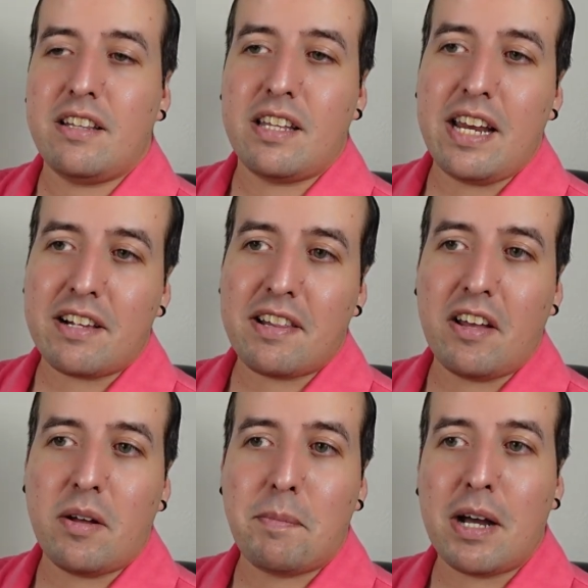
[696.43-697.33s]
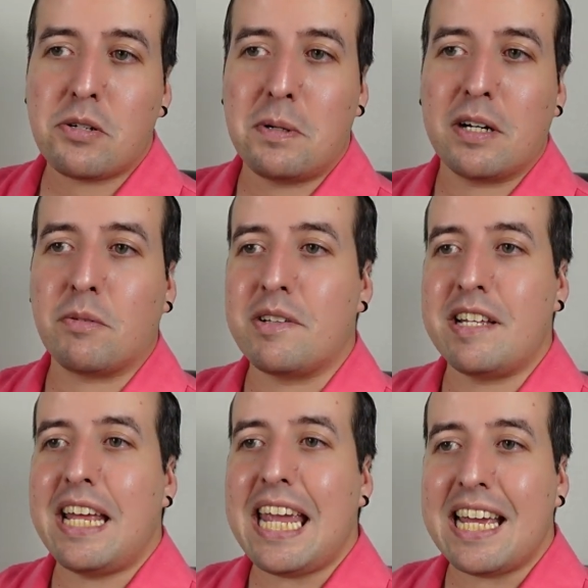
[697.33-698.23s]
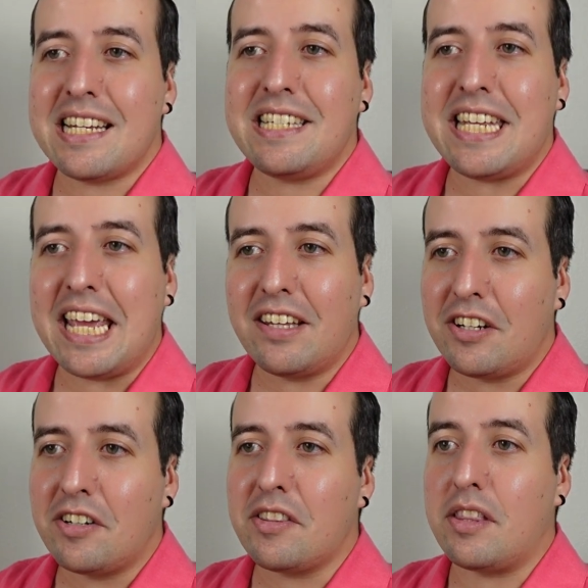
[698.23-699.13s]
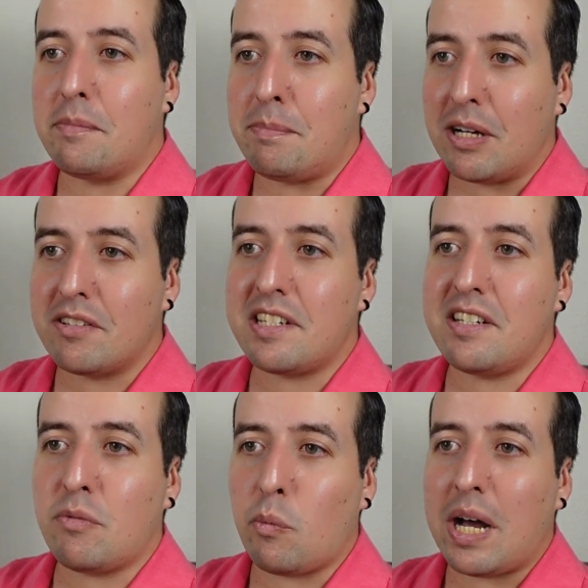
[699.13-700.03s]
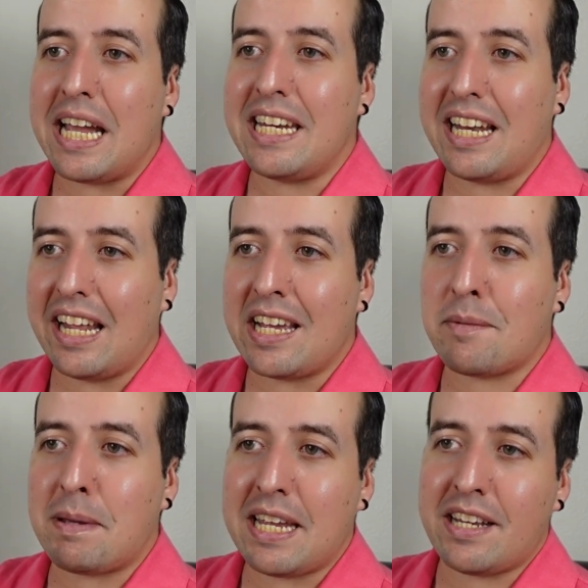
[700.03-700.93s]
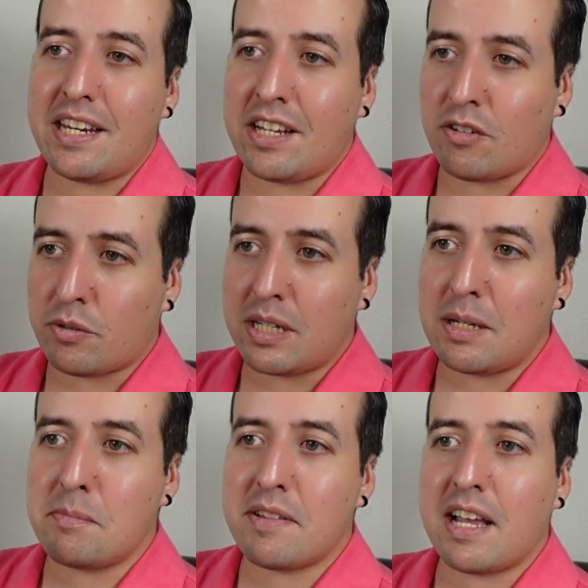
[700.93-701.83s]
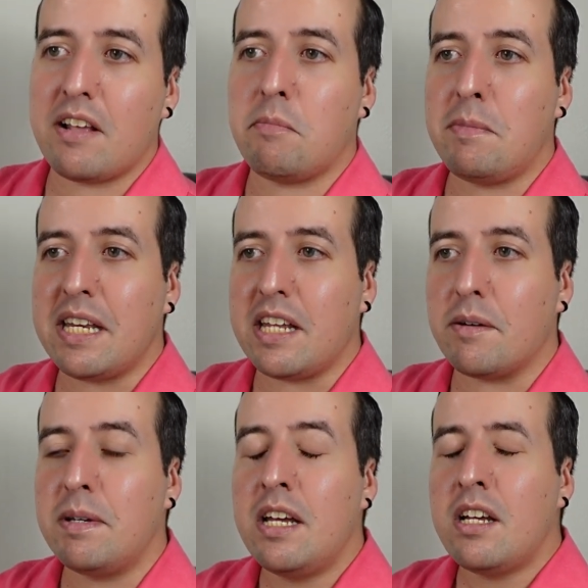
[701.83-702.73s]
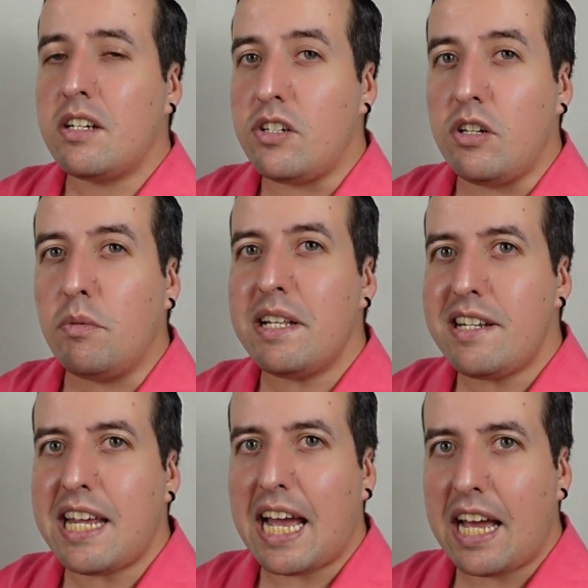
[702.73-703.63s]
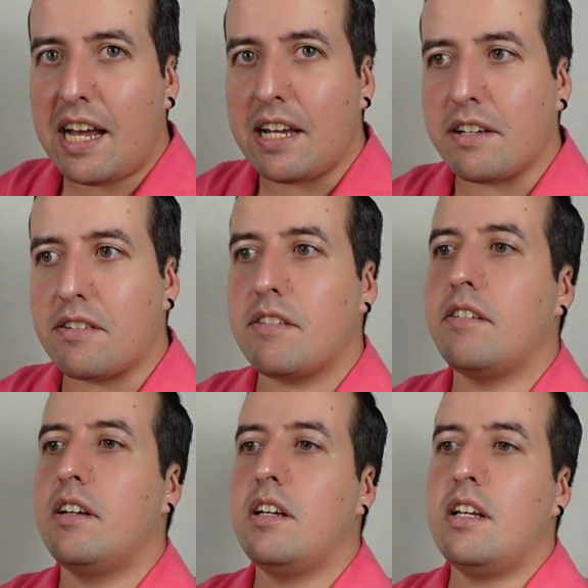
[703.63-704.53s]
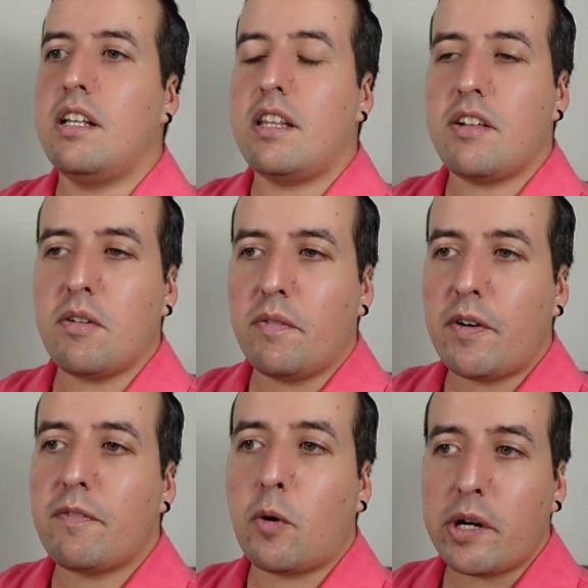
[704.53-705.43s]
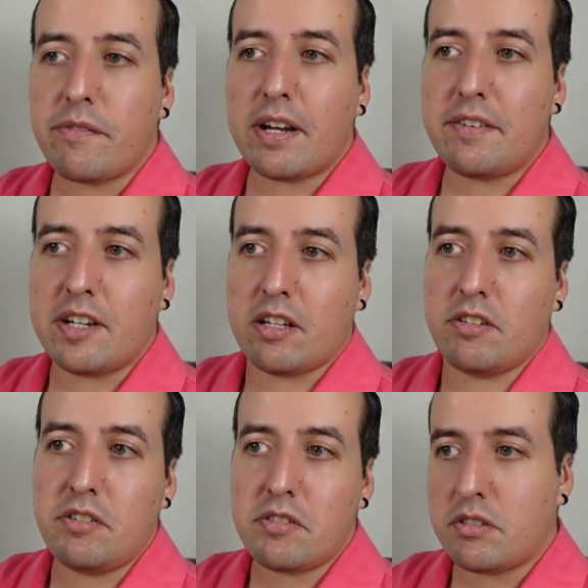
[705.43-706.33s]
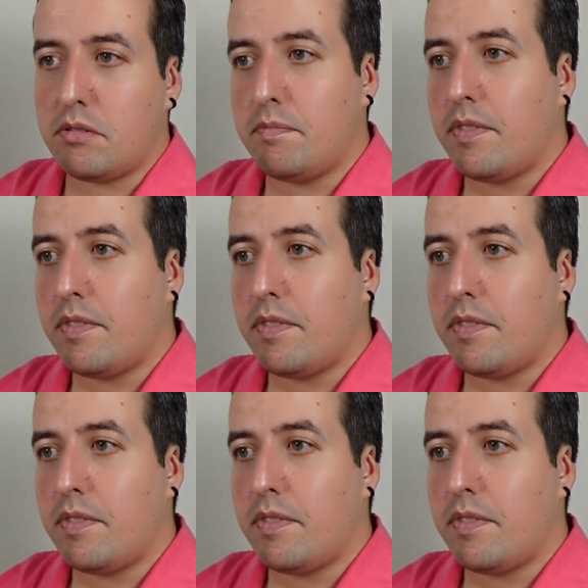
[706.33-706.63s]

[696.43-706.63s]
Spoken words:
The next sale on Poshmark was an Ann Taylor, the belted wide leg pant in cream size medium, new with tags. They sold for $45.